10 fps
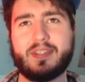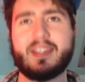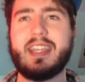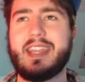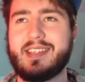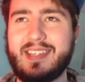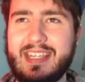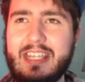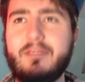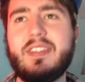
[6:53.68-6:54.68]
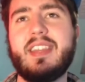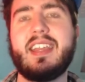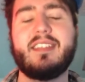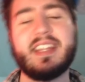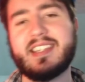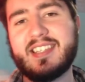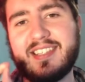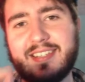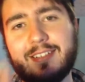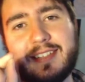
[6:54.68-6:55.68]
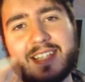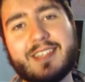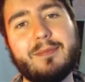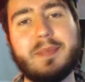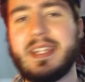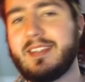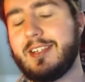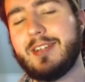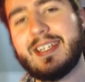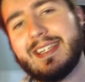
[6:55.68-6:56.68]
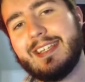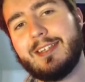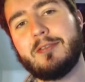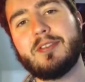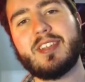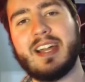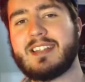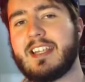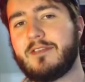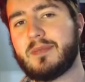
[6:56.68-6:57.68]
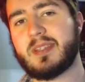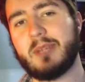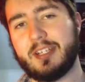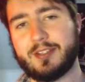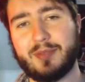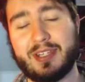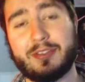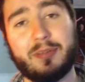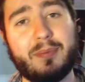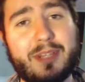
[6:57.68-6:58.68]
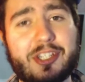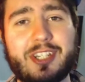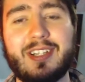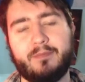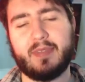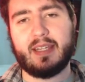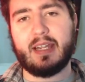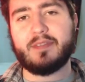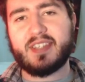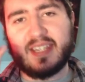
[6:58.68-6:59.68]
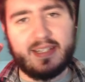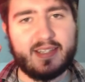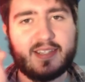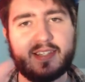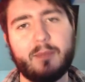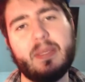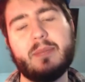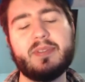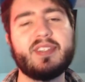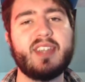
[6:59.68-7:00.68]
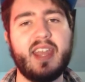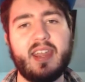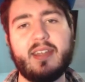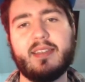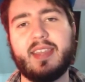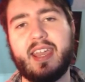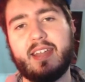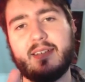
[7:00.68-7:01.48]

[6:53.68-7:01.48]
the case, even then, that still doesn't mean that you get to use content from somebody else without their permission. I've seen some people say that